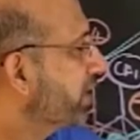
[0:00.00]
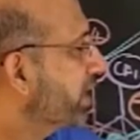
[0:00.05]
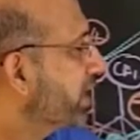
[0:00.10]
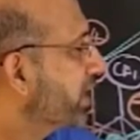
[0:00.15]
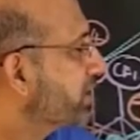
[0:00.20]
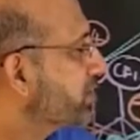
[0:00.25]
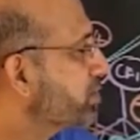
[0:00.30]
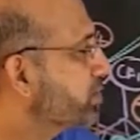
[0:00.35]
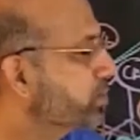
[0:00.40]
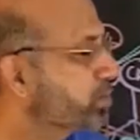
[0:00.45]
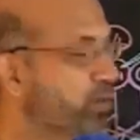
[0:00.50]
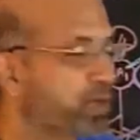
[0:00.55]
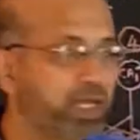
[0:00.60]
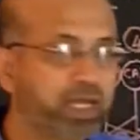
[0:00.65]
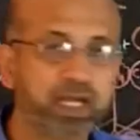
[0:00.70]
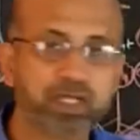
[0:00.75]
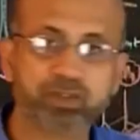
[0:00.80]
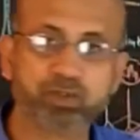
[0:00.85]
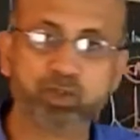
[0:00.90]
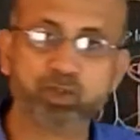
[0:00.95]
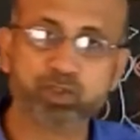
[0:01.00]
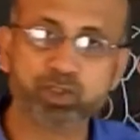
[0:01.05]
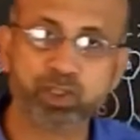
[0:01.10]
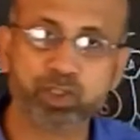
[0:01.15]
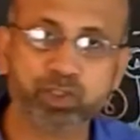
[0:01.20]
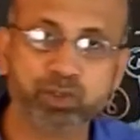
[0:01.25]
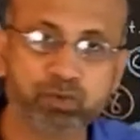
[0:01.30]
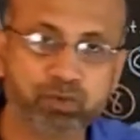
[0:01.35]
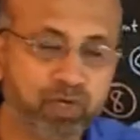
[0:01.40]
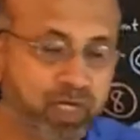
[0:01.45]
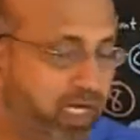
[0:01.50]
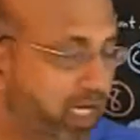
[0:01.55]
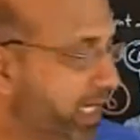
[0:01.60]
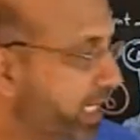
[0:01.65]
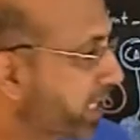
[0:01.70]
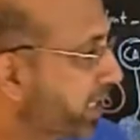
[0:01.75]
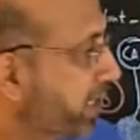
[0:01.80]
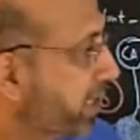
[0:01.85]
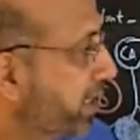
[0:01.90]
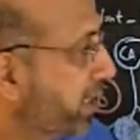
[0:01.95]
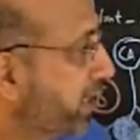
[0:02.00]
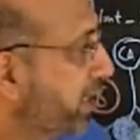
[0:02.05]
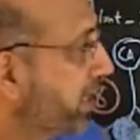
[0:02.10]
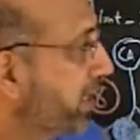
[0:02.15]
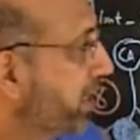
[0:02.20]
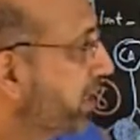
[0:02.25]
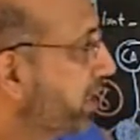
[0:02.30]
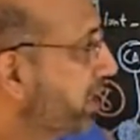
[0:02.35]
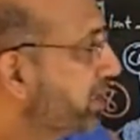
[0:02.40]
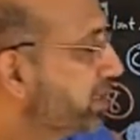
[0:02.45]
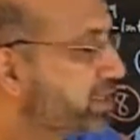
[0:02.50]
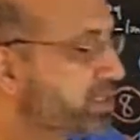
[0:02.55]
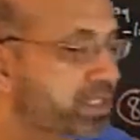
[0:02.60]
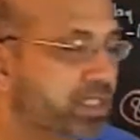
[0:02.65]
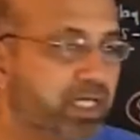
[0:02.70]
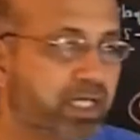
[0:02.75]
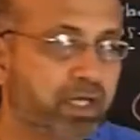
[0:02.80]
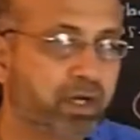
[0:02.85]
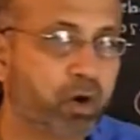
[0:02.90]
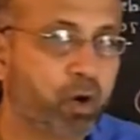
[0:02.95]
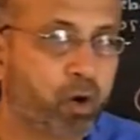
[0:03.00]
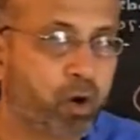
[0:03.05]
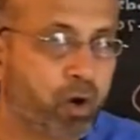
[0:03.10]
whereas during associative learning, it is the